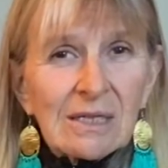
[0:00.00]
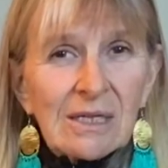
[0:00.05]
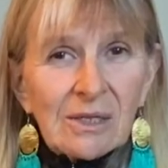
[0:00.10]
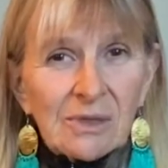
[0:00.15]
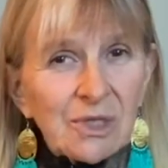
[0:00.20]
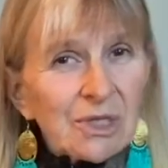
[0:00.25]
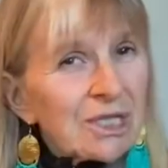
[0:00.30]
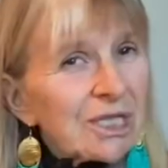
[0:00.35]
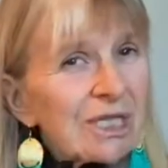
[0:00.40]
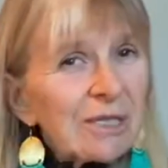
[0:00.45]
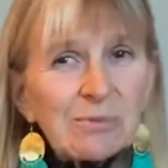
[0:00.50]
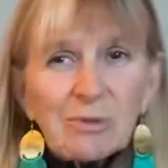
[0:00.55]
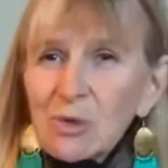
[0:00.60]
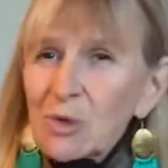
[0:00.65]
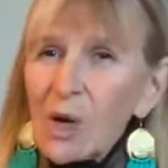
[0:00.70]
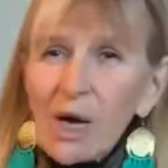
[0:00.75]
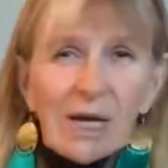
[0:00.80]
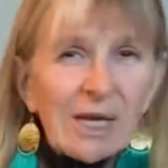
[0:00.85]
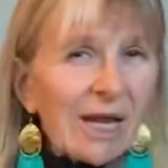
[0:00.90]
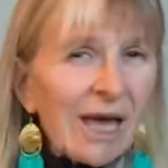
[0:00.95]
She keeps
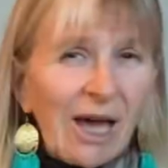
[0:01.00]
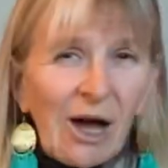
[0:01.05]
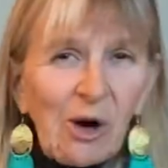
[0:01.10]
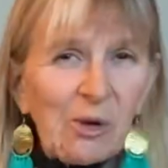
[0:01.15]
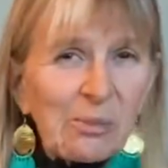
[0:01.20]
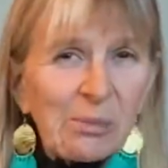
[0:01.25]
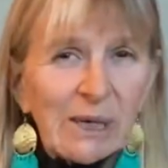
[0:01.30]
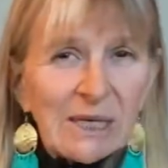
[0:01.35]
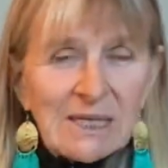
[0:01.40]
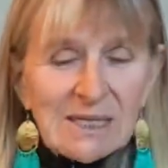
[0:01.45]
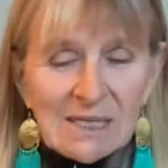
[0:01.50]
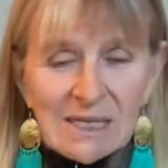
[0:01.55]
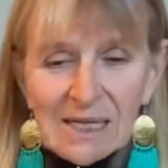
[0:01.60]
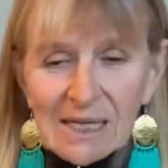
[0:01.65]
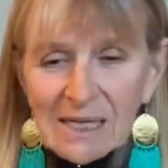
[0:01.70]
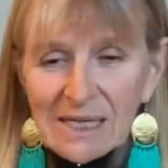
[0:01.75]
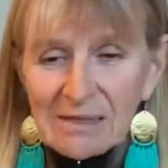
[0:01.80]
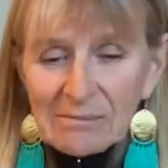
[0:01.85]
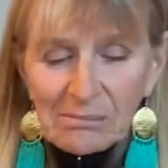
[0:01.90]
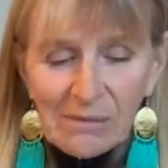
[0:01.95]
trying to help us.
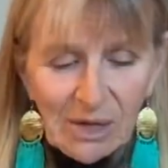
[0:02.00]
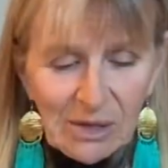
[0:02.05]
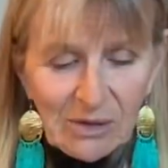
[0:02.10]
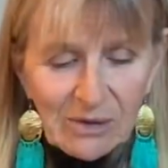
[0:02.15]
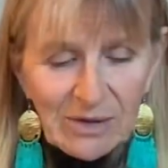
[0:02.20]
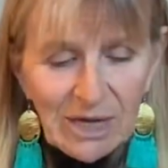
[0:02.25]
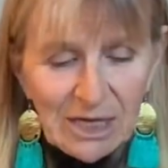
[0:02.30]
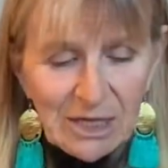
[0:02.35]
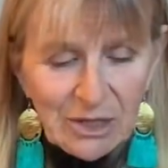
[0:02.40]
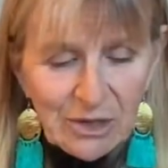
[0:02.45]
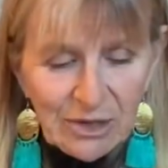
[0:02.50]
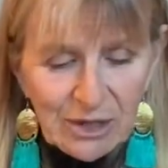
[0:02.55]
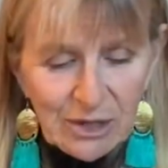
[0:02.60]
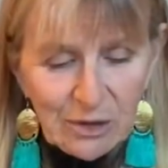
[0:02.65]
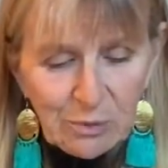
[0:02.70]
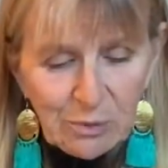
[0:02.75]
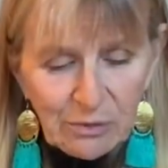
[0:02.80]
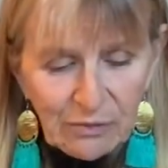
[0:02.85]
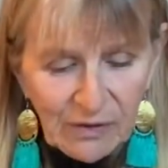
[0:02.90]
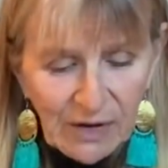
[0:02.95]
Mother Nature has
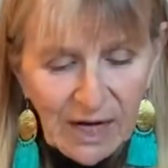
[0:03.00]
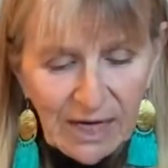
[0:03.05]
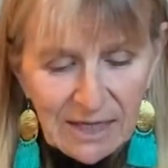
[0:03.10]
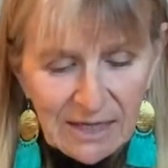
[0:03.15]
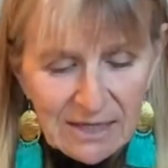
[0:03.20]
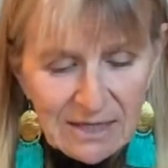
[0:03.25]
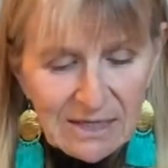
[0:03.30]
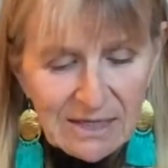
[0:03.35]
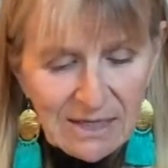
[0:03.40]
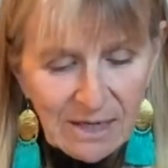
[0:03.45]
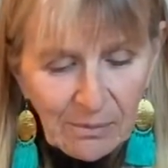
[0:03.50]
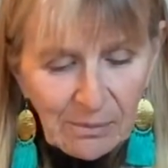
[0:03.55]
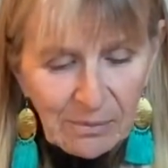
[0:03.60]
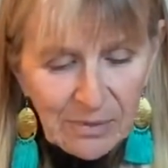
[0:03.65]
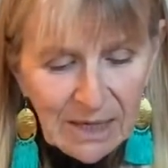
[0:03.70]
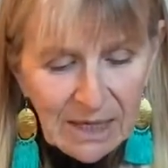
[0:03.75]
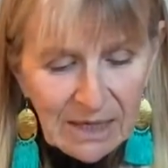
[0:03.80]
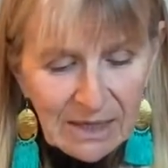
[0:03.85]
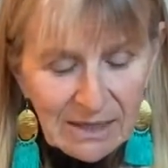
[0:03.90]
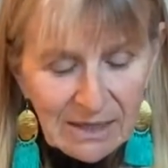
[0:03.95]
provided
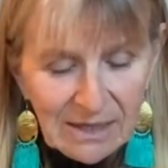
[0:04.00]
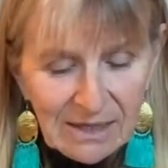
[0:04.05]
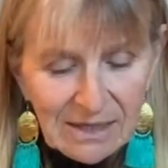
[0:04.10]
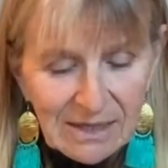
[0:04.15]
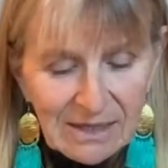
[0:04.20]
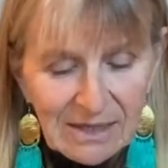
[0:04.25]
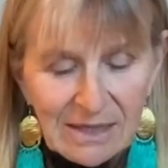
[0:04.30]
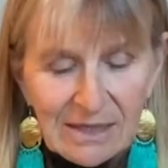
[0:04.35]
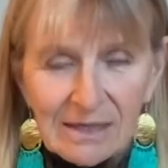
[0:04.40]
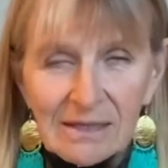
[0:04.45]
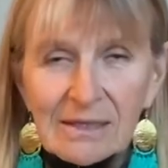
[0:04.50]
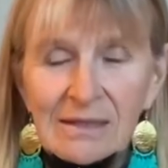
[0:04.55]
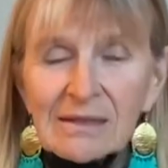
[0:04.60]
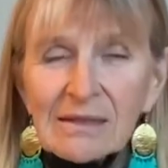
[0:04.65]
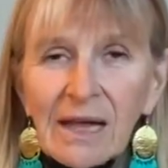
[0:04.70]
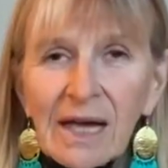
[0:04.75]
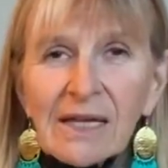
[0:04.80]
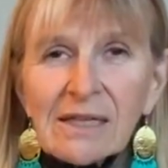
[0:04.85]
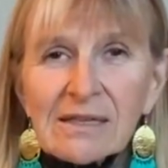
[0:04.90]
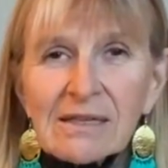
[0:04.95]
something
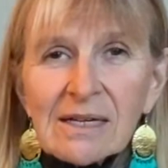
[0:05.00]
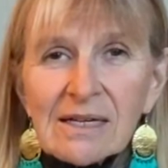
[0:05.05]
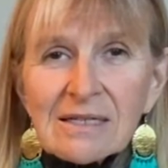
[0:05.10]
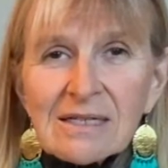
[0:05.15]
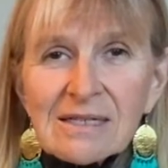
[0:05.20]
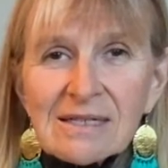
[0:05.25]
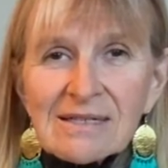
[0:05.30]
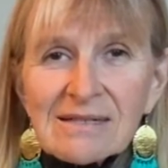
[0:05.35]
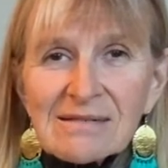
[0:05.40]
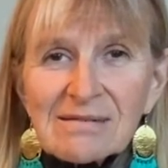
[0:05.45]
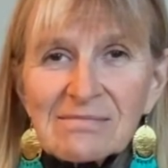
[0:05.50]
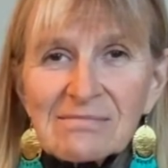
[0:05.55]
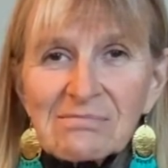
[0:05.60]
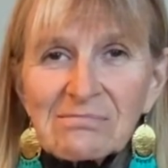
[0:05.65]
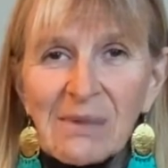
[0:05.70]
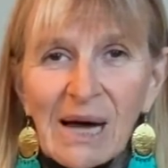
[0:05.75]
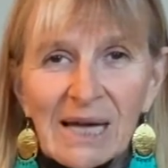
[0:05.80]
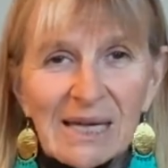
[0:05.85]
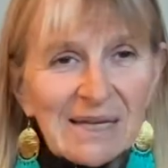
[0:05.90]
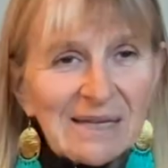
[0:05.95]
like this
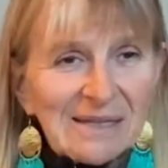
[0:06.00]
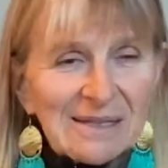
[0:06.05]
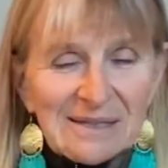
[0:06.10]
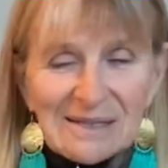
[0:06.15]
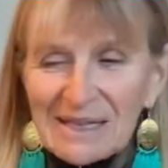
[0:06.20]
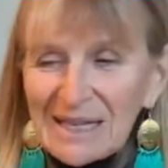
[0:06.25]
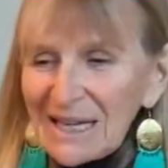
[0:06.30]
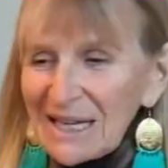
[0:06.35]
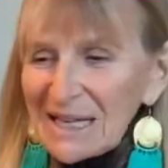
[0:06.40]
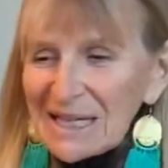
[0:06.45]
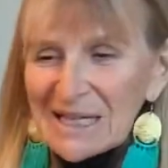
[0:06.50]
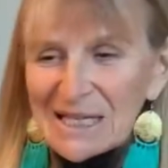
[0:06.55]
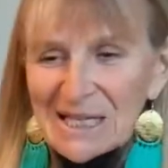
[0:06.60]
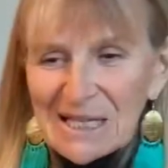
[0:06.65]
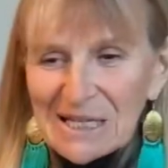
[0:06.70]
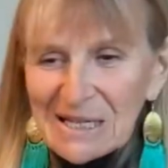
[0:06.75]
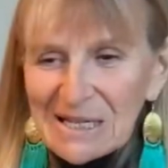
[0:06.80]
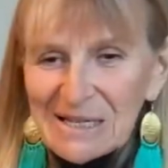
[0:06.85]
by getting,